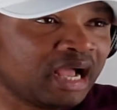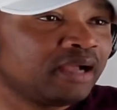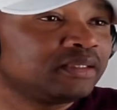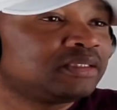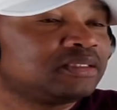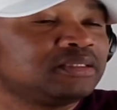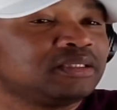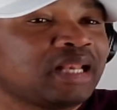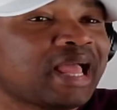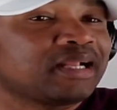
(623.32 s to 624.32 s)

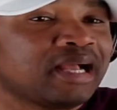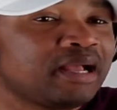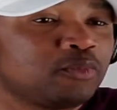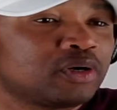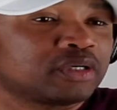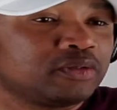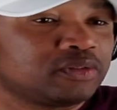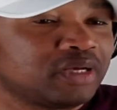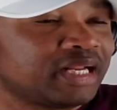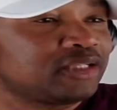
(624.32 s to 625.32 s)
Yeah. I'm working
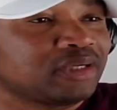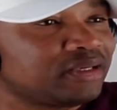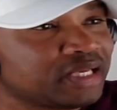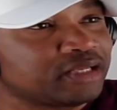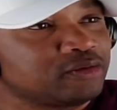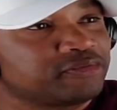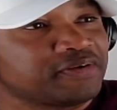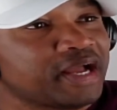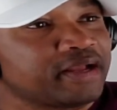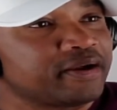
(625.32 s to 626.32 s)
with you and I try to get you
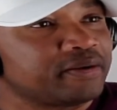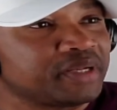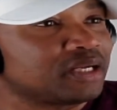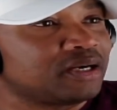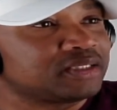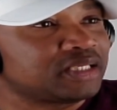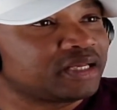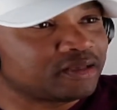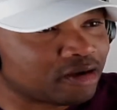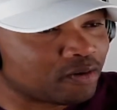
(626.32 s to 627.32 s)
fired because
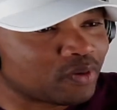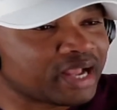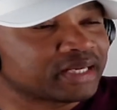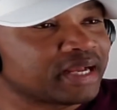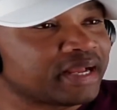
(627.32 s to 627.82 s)
you're a white guy.